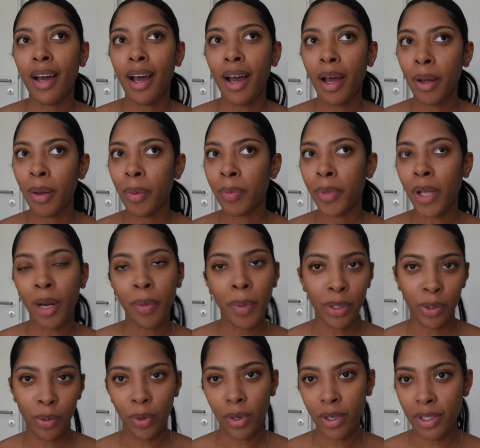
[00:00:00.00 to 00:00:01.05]
I'm not about
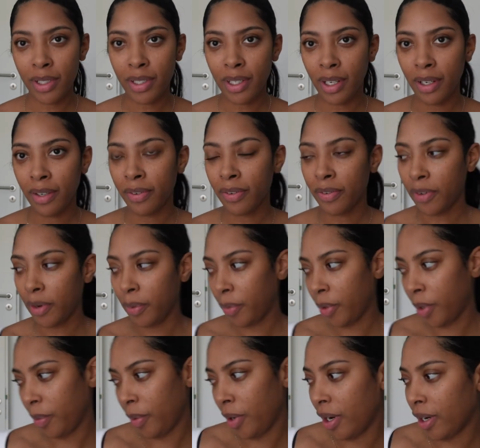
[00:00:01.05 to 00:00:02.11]
to order stuff from
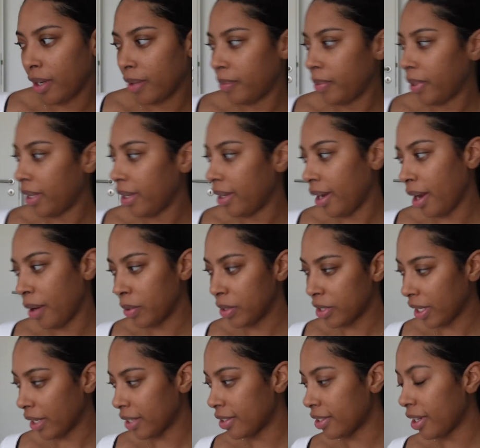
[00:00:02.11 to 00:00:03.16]
Primark, but I wish
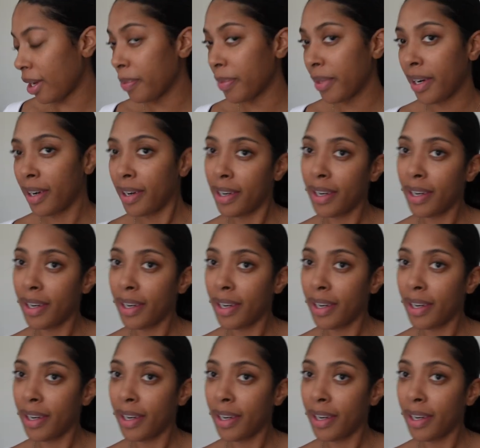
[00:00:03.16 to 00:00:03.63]
I could shop there.